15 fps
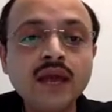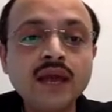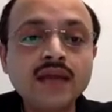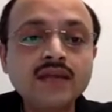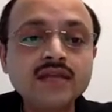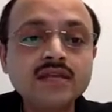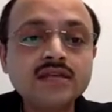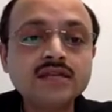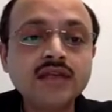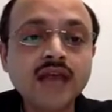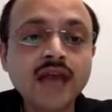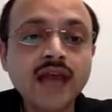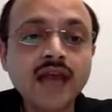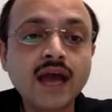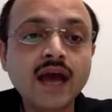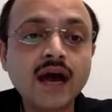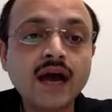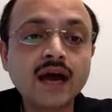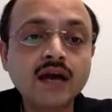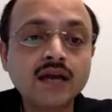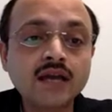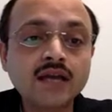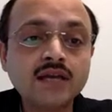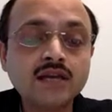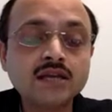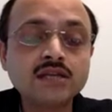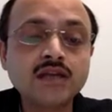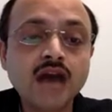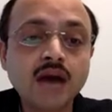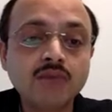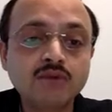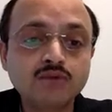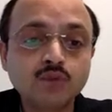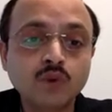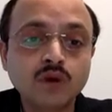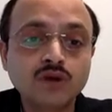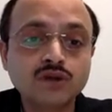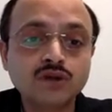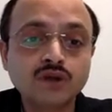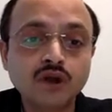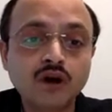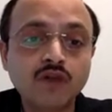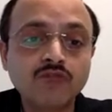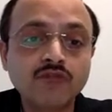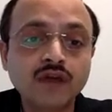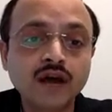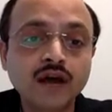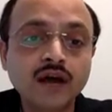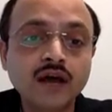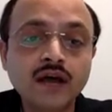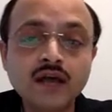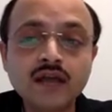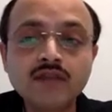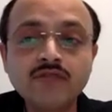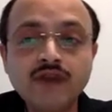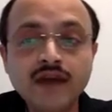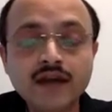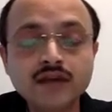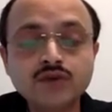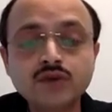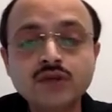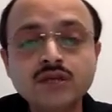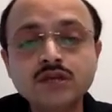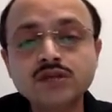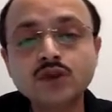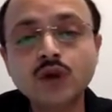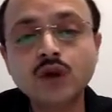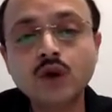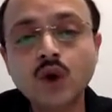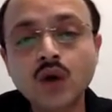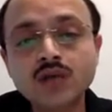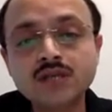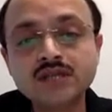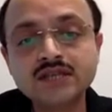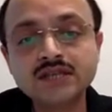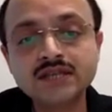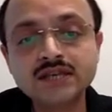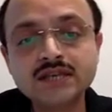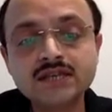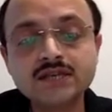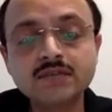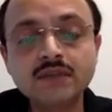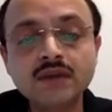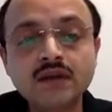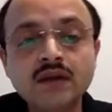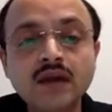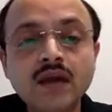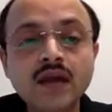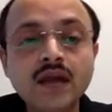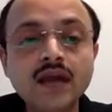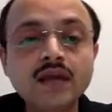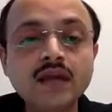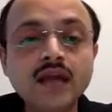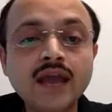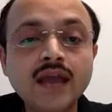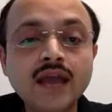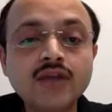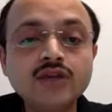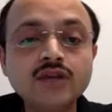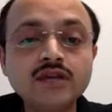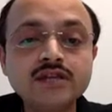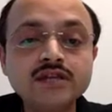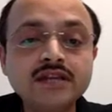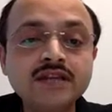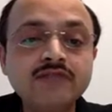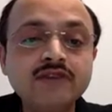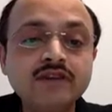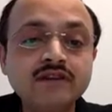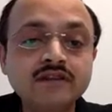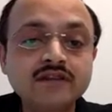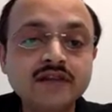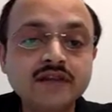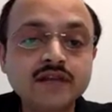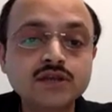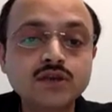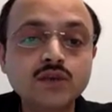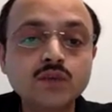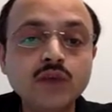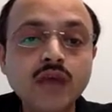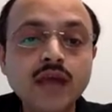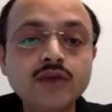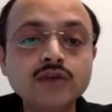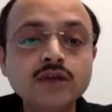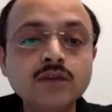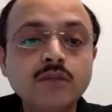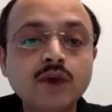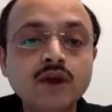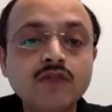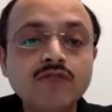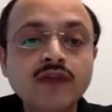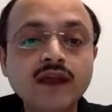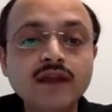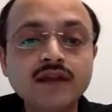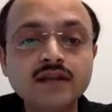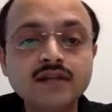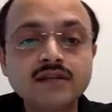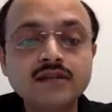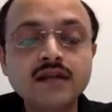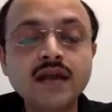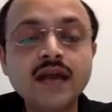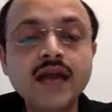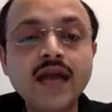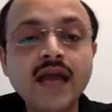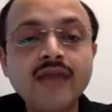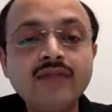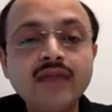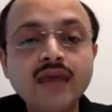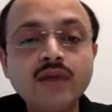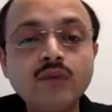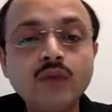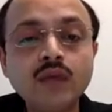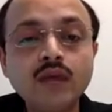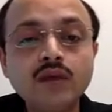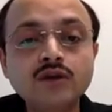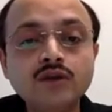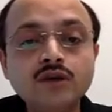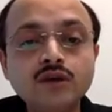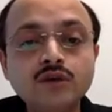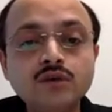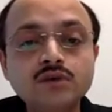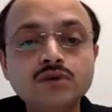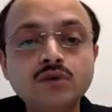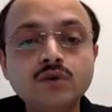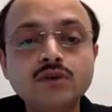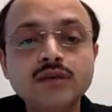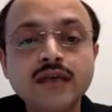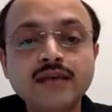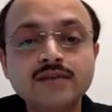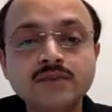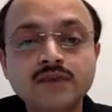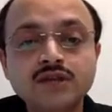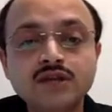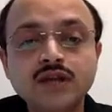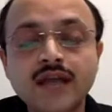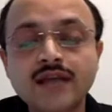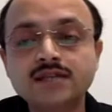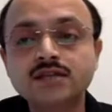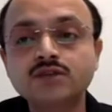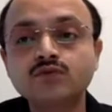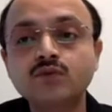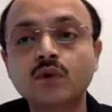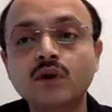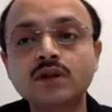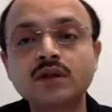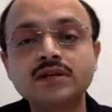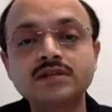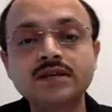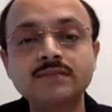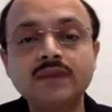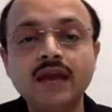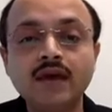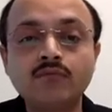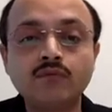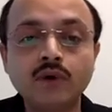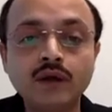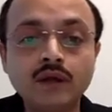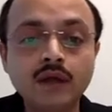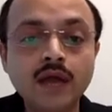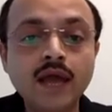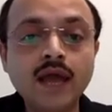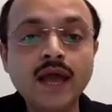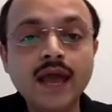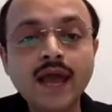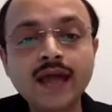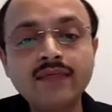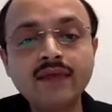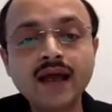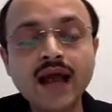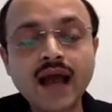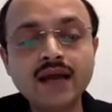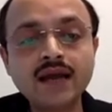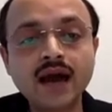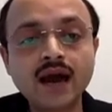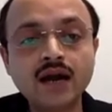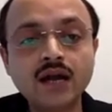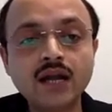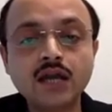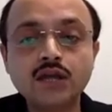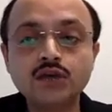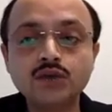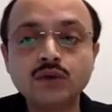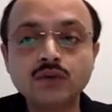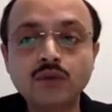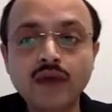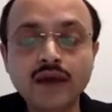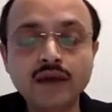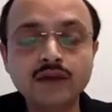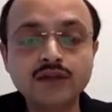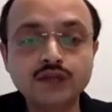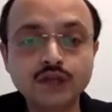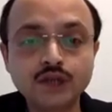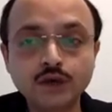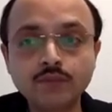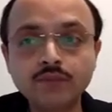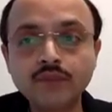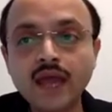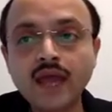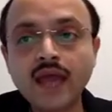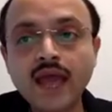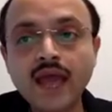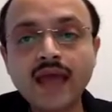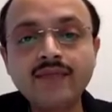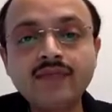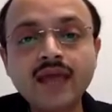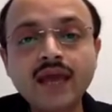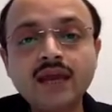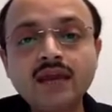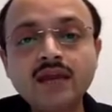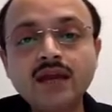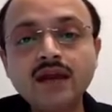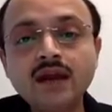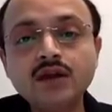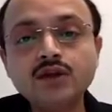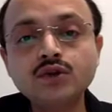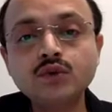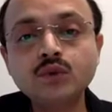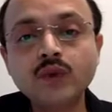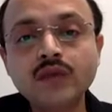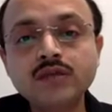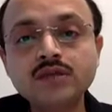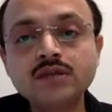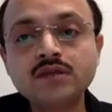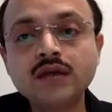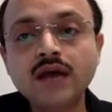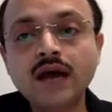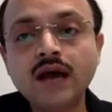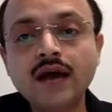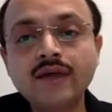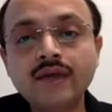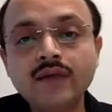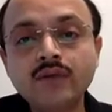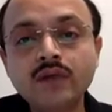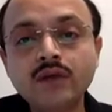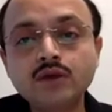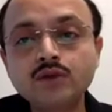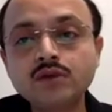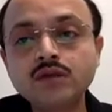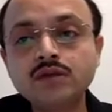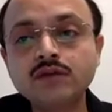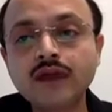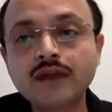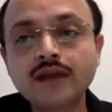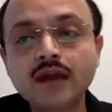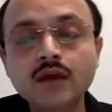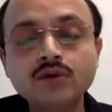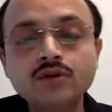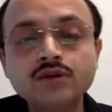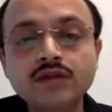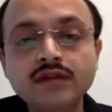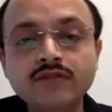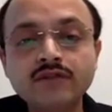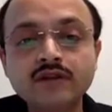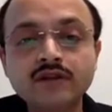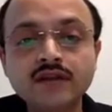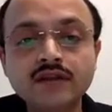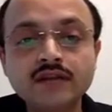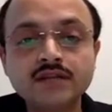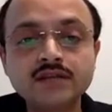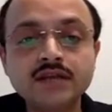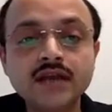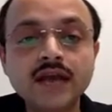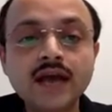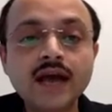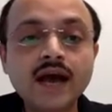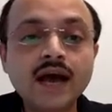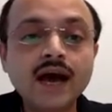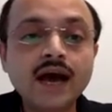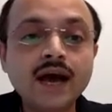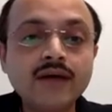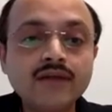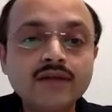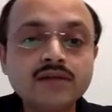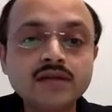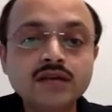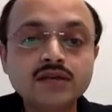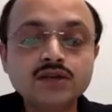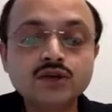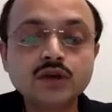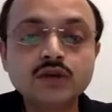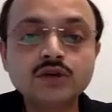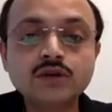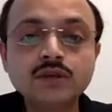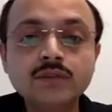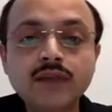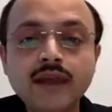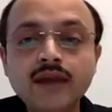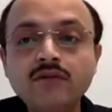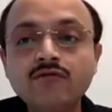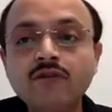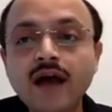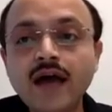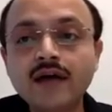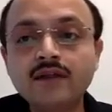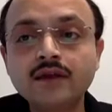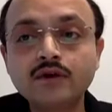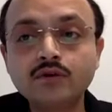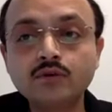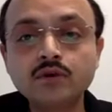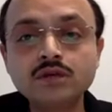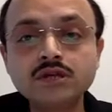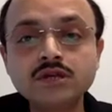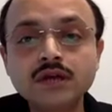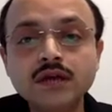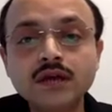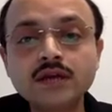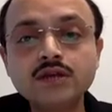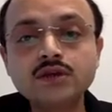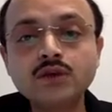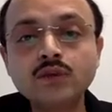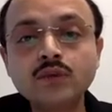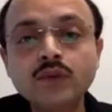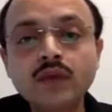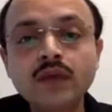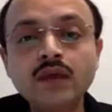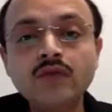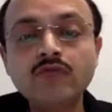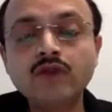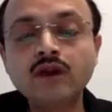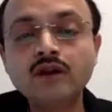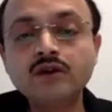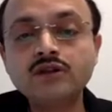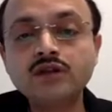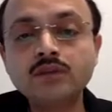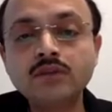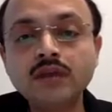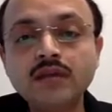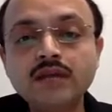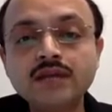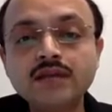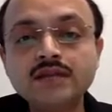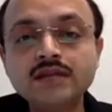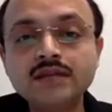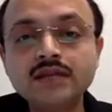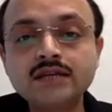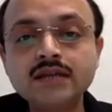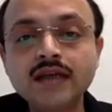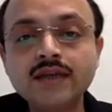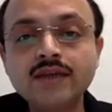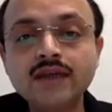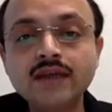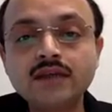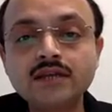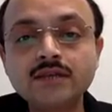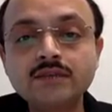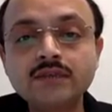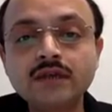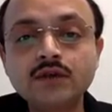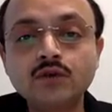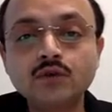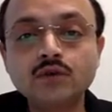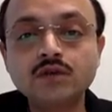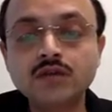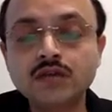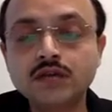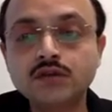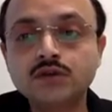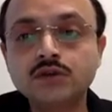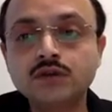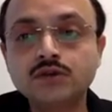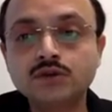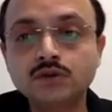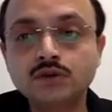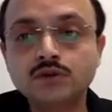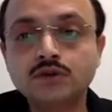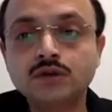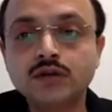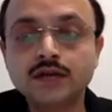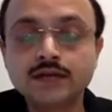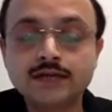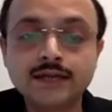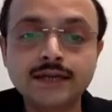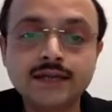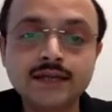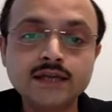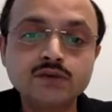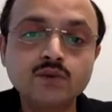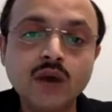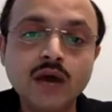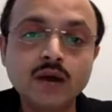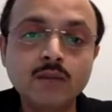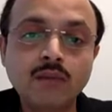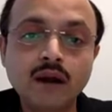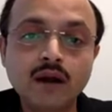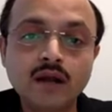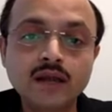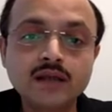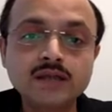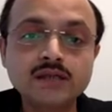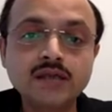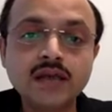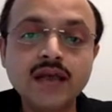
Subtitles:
this is a disarmed version of the virus. So it does not cause disease, but it can actually deliver the things. So we actually modified this, and then we introduced those expression cassettes for the CPF1 and the guide RNA into the viral genome. And then there are 2 ways that we are using right now to deliver this construct to the plant via the roots. So we were germinating the seed and then dip the roots into the solution containing these viral particles,